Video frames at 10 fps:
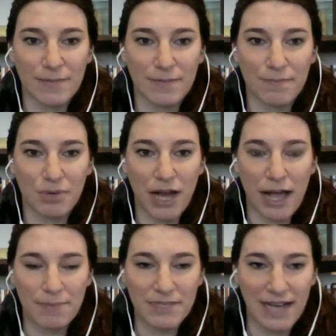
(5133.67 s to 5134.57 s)

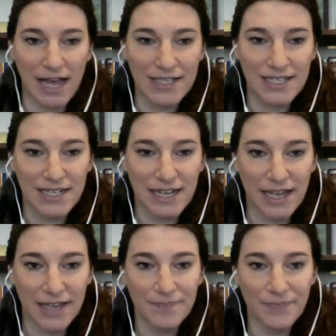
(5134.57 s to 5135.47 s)
perhaps not
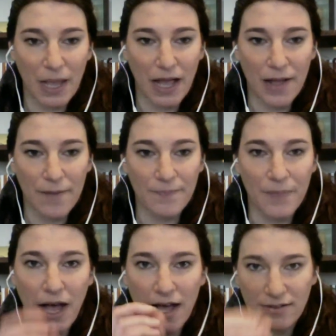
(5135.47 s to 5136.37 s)
today,
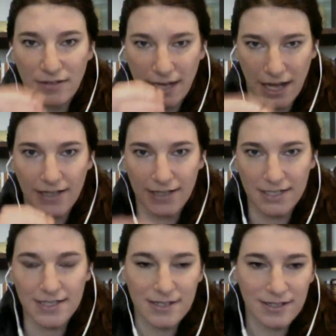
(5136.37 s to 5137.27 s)
like on
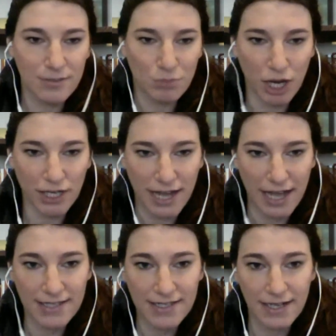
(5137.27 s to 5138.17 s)
this
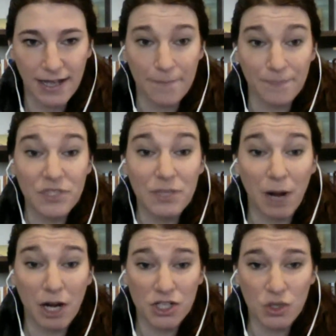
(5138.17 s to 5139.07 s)
broadcast.
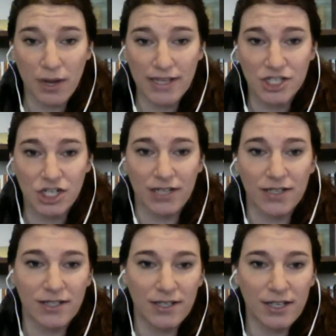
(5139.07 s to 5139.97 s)
Tamara's question,
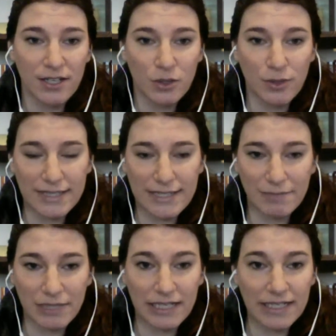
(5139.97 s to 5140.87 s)
quite
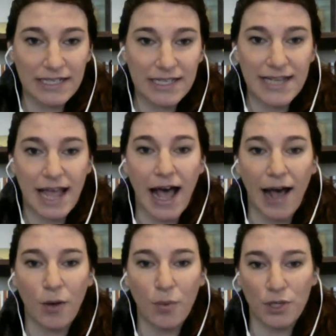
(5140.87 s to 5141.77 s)
simply, is
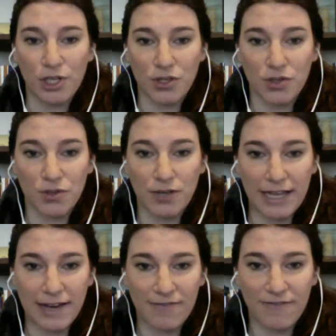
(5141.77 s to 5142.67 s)
how would you
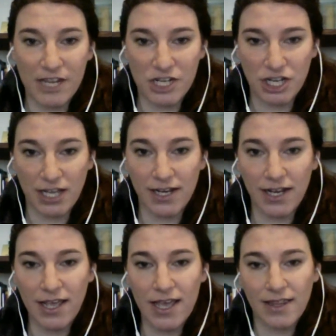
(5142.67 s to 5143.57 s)
envision
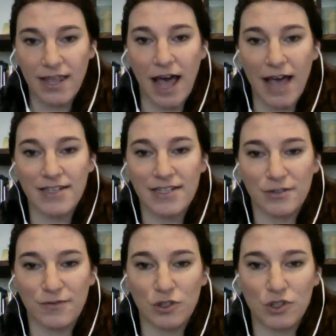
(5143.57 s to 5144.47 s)
the ideal
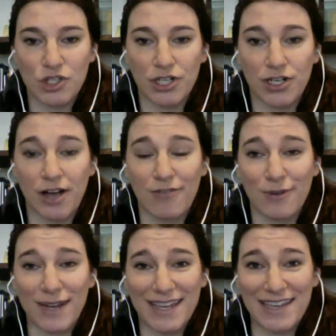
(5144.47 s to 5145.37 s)
future of
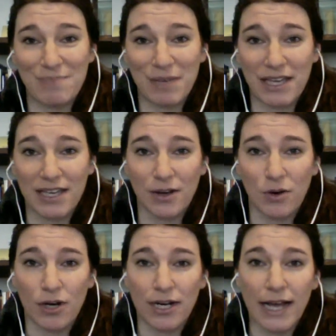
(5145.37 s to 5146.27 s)
Reiki being
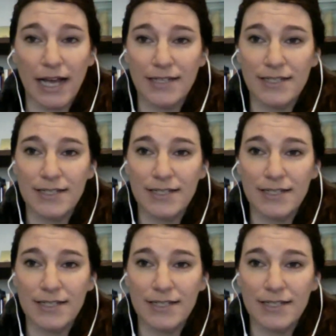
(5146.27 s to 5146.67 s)
organized?